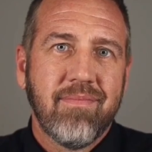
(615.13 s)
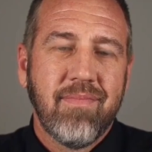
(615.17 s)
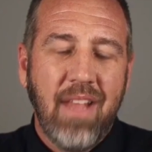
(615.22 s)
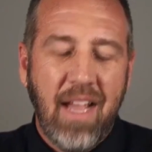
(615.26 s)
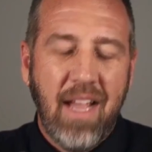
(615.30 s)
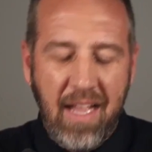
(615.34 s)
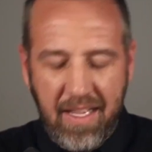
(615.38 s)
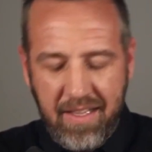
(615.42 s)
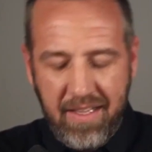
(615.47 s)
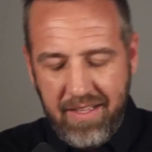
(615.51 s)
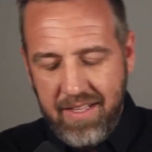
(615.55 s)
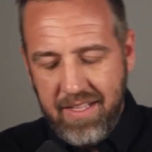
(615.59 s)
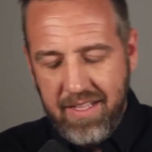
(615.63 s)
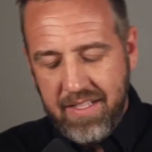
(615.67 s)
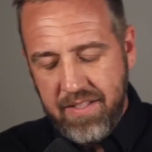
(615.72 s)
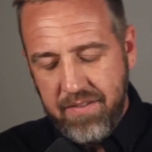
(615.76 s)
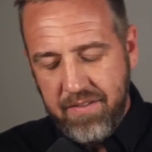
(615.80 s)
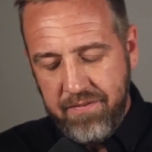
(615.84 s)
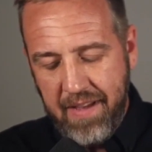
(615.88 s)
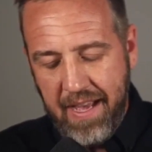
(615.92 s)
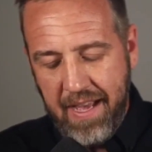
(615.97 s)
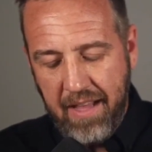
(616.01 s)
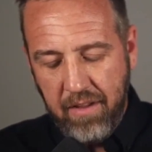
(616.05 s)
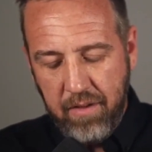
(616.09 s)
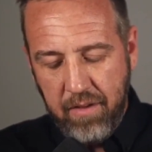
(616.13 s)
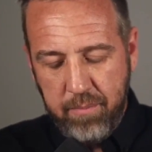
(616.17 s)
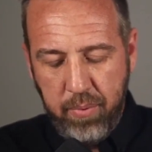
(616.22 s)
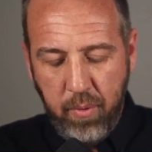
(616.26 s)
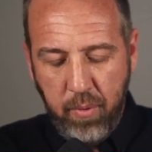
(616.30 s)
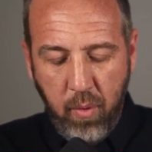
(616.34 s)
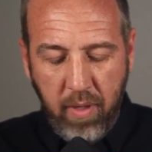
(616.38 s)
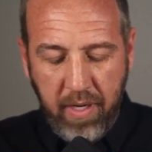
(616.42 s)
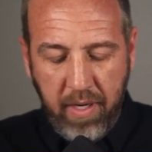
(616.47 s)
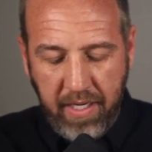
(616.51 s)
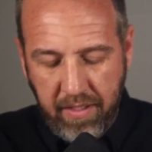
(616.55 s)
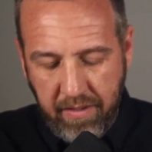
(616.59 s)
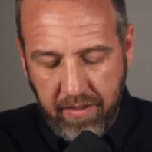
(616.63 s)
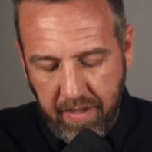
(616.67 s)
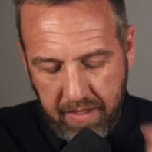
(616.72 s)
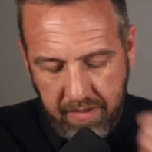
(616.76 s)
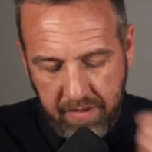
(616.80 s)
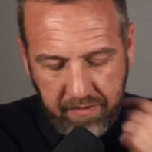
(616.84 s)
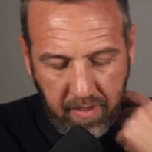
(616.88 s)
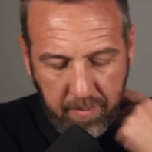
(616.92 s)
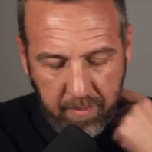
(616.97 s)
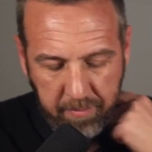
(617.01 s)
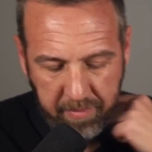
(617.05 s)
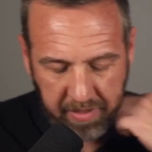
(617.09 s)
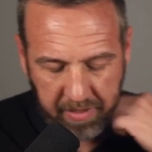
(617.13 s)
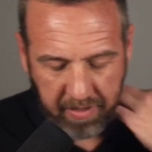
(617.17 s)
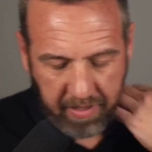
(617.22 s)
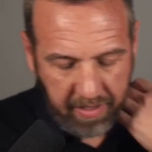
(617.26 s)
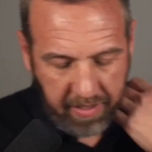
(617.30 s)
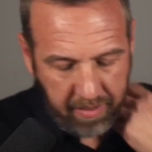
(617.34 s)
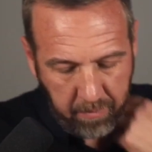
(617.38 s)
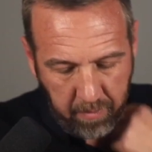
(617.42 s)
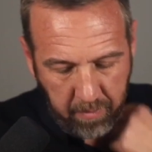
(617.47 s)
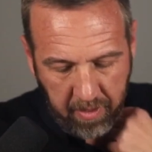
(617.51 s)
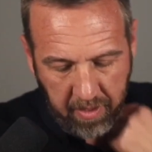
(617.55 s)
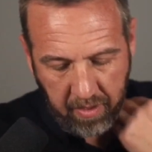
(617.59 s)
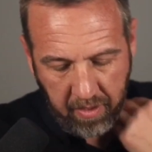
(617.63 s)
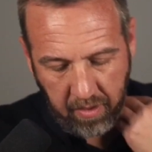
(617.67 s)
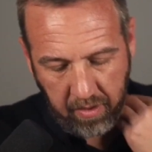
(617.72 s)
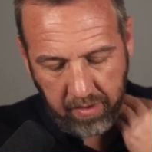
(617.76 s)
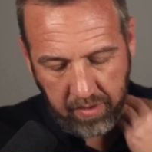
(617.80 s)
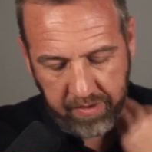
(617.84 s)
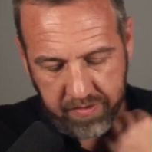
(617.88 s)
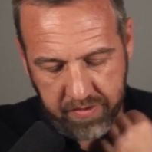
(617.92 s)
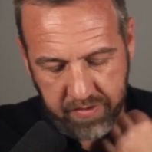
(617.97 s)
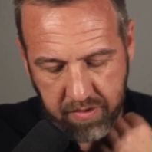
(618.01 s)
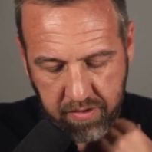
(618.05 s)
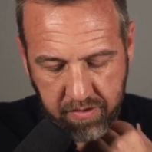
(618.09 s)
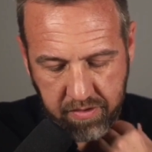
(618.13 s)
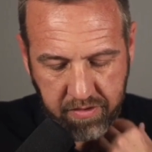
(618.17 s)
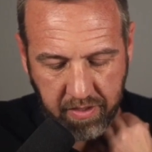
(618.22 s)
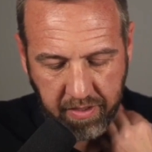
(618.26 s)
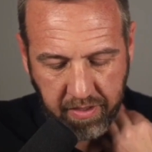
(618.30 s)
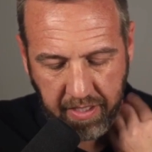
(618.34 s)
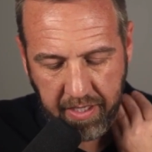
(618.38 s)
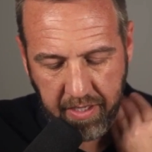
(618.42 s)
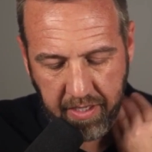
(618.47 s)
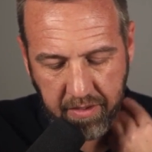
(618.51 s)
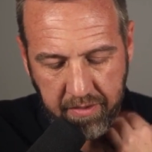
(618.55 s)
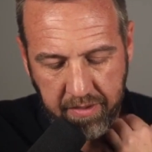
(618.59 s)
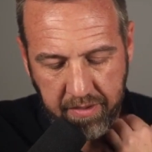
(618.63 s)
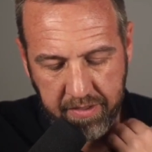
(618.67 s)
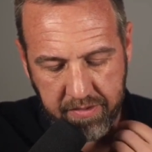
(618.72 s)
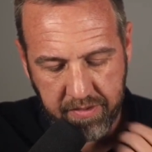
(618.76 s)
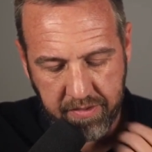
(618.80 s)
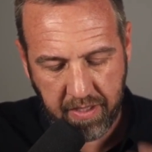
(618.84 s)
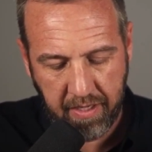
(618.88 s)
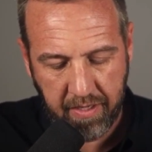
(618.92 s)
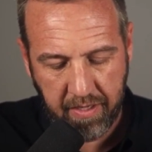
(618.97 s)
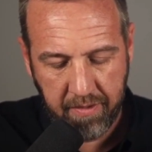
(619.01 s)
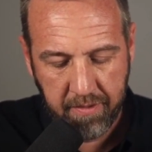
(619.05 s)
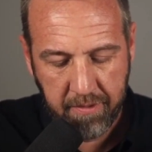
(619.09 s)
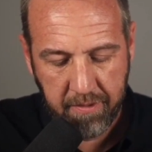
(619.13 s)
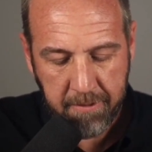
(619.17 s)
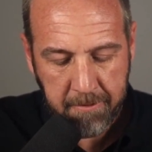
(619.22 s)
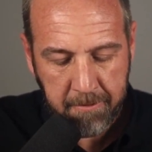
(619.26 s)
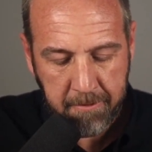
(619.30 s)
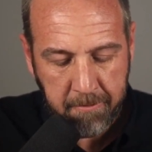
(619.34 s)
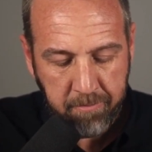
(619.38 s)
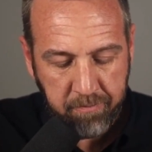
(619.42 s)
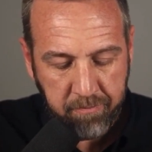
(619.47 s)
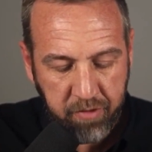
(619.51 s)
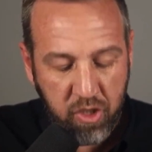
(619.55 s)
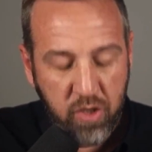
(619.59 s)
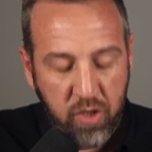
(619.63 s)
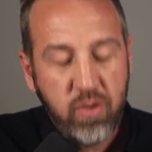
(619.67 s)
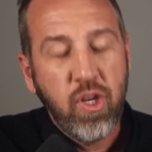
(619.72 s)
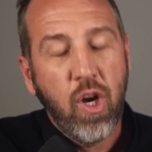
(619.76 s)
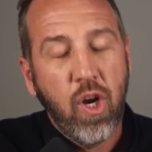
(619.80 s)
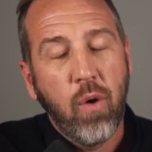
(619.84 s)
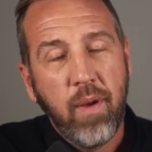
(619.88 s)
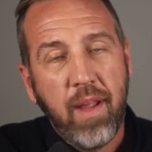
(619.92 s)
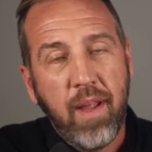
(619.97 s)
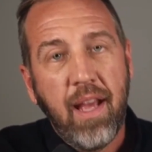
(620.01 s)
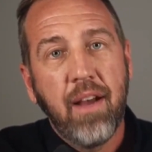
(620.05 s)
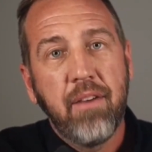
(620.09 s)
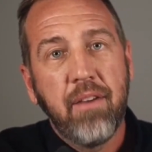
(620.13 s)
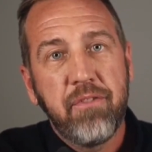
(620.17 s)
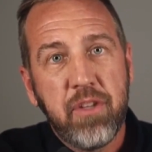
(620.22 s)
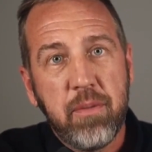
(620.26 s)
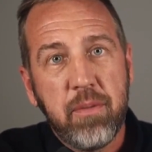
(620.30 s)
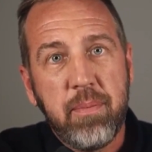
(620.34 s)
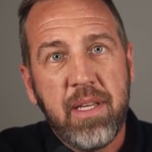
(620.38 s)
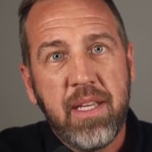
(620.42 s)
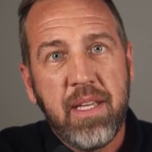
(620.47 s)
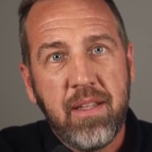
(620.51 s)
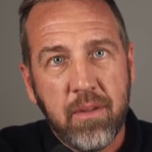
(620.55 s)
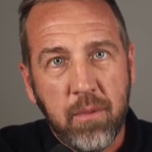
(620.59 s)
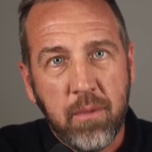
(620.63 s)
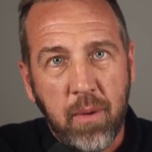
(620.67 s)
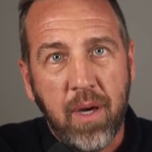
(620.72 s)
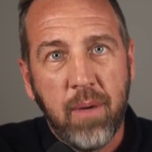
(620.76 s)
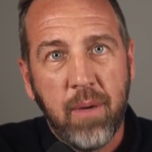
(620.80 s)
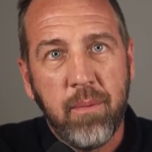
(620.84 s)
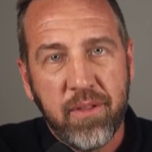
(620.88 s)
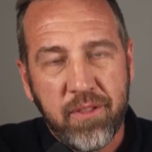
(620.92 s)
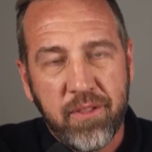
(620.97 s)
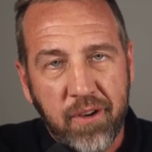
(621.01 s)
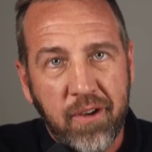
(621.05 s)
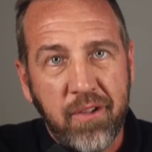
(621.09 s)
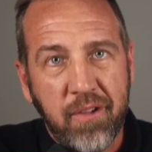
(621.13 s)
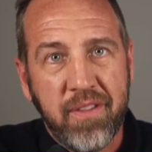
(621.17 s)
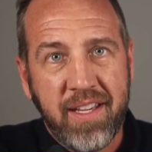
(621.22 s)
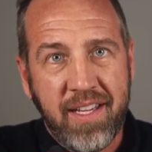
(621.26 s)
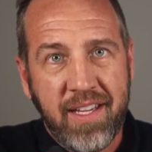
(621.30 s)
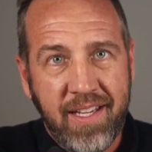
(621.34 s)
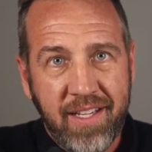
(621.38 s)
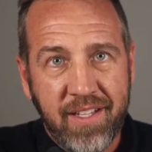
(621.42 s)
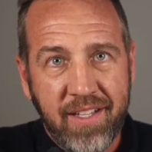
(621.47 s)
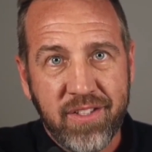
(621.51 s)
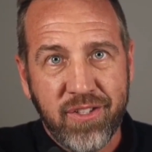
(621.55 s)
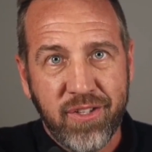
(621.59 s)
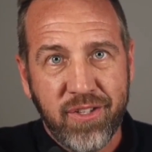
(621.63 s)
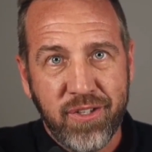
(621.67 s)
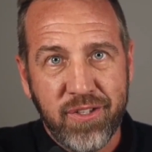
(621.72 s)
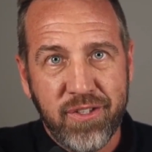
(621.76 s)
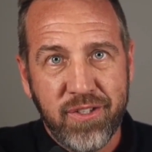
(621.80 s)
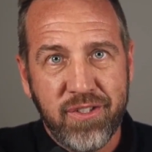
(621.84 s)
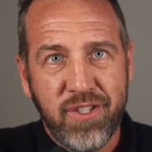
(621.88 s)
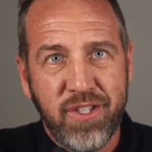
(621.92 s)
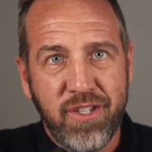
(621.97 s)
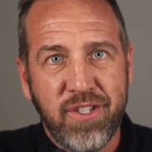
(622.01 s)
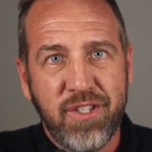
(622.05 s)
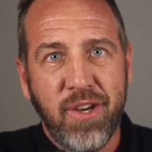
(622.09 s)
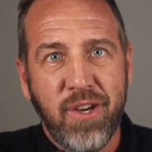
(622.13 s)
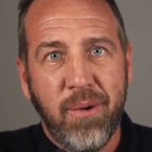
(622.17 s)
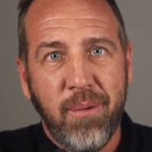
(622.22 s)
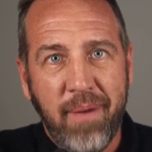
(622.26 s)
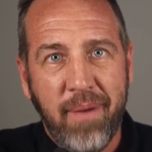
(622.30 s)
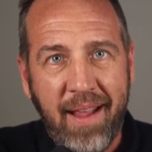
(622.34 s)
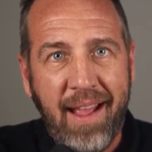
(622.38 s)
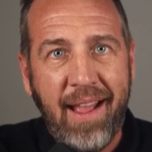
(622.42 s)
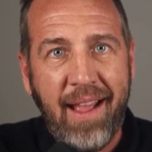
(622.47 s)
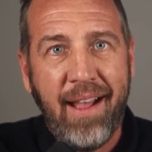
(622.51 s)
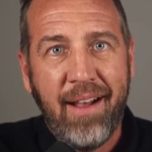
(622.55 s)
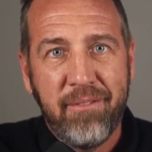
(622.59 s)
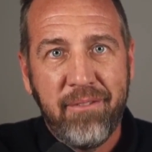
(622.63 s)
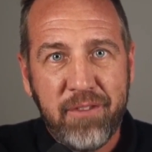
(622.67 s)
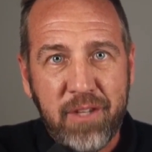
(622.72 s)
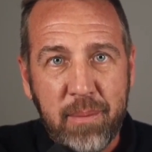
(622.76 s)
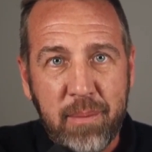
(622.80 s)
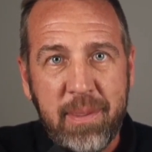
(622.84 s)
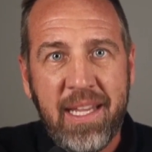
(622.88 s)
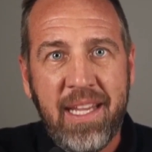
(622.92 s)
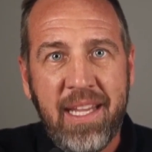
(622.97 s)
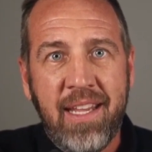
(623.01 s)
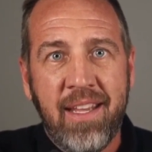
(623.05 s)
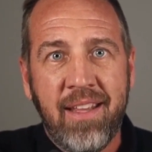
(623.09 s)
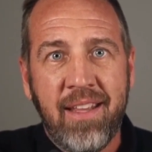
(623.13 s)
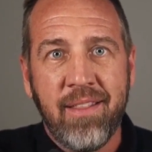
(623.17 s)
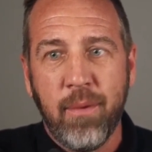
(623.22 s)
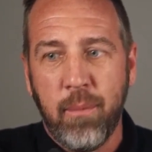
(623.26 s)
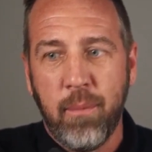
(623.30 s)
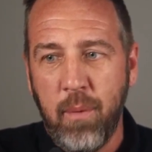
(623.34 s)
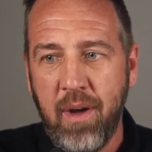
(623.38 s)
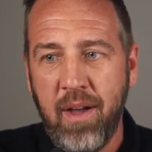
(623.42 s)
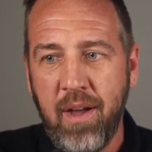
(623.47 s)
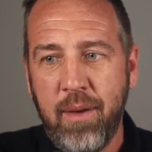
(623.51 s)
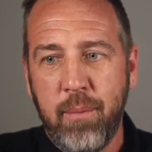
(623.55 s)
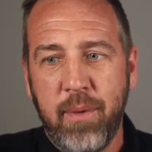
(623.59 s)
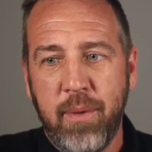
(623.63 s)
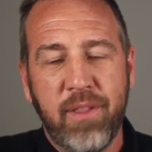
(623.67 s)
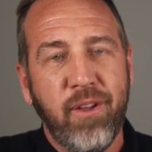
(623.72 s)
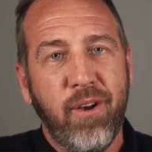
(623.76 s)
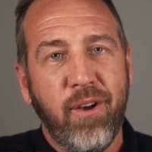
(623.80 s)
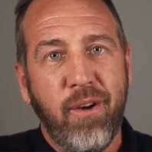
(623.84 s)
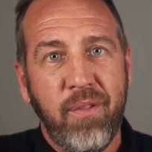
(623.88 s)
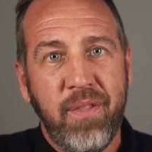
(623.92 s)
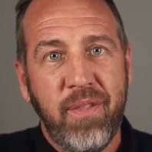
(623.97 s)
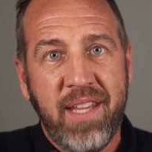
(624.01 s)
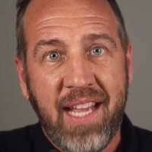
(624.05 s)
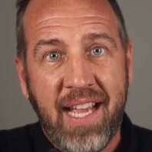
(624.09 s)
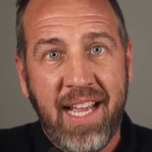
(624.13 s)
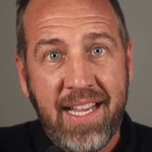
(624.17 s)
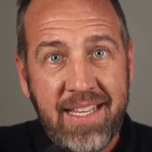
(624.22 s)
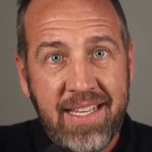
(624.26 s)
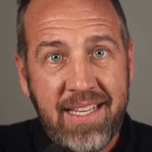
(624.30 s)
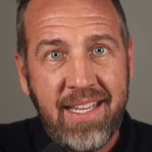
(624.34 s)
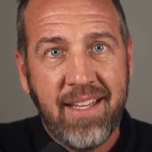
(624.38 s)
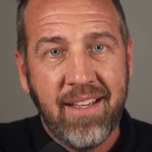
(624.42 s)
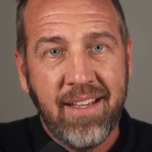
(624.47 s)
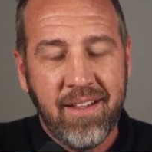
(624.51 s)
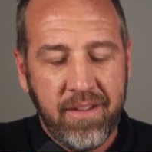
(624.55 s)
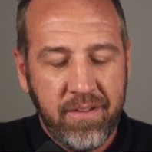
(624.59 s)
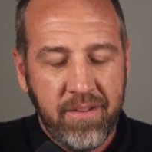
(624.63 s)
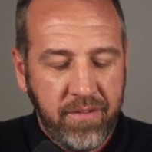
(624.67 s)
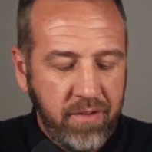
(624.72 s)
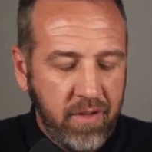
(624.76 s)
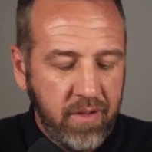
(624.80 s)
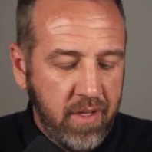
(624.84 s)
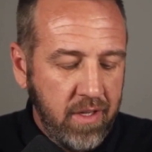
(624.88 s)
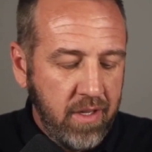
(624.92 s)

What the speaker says: I think that's a valid point, and something that I want our listeners to hear is that you don't have to be the one with all the answers. You don't have to be the one with all the ideas.